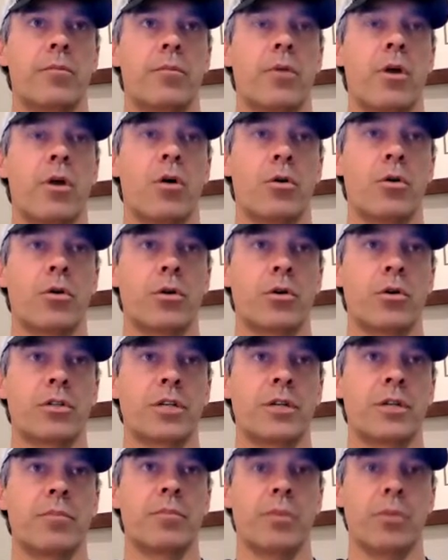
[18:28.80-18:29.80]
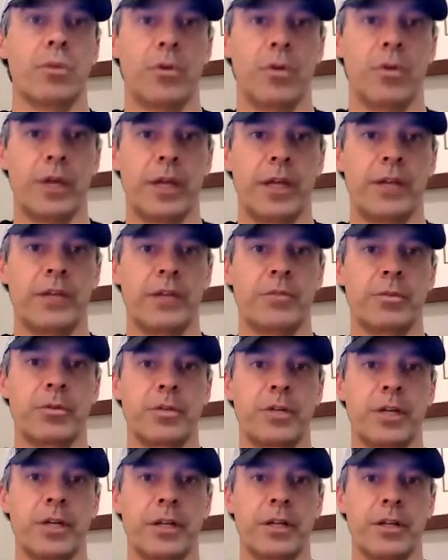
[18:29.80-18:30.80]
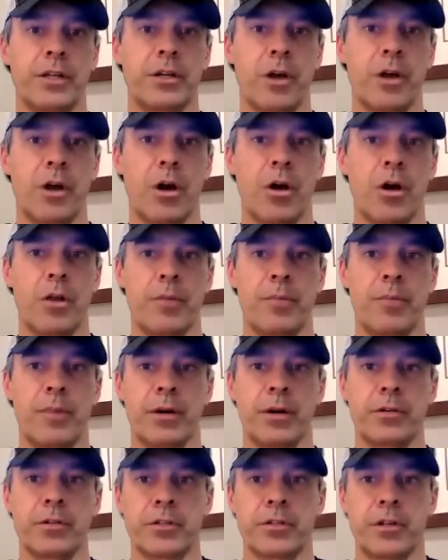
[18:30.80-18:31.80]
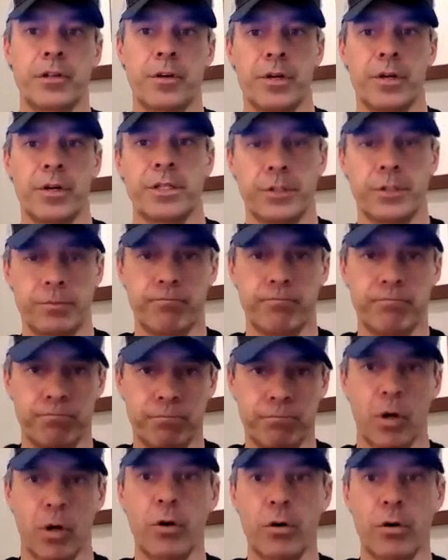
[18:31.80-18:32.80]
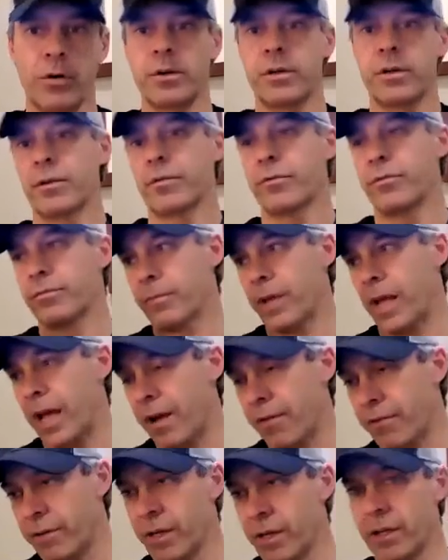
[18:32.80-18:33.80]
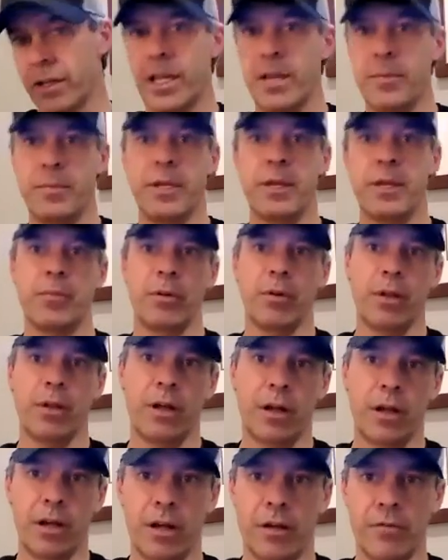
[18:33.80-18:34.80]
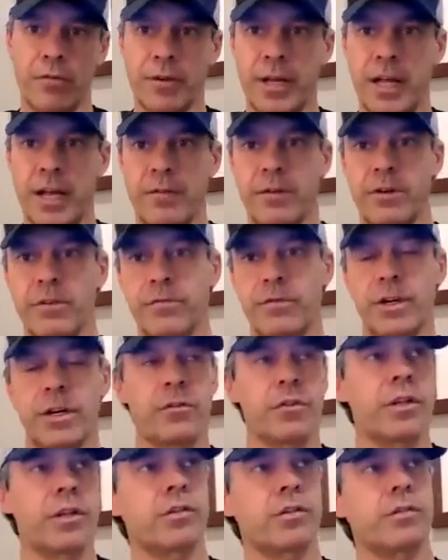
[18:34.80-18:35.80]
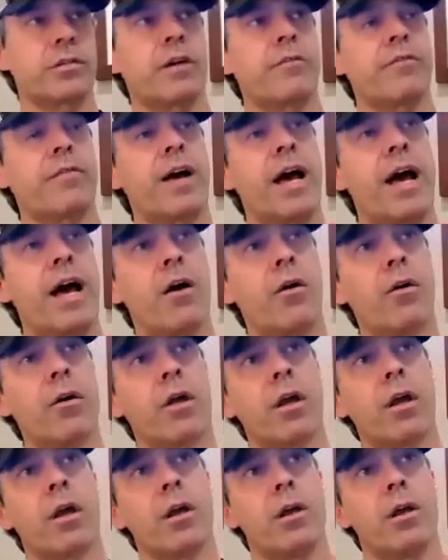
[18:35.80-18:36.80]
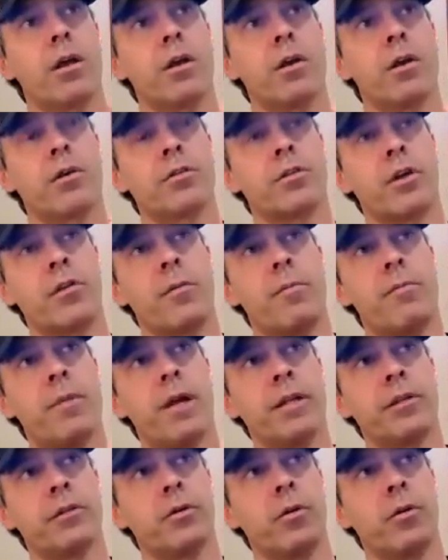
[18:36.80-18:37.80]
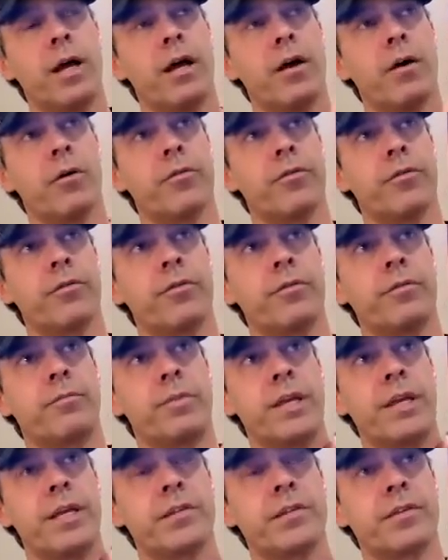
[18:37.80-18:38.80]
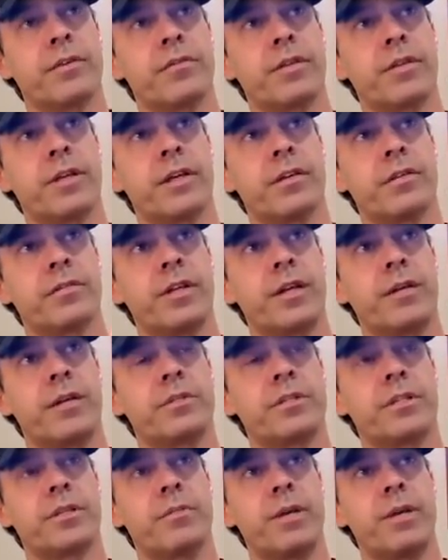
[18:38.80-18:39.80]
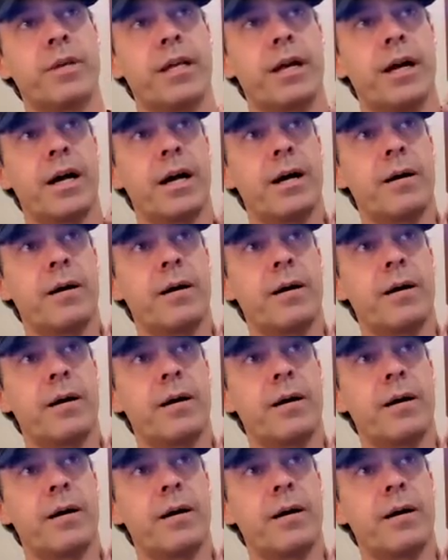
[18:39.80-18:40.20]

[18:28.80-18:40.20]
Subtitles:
owners and employees, particularly y'all that bear so much burden of having to lay people off and having to figure this stuff out. So the mental health piece of this seems to be,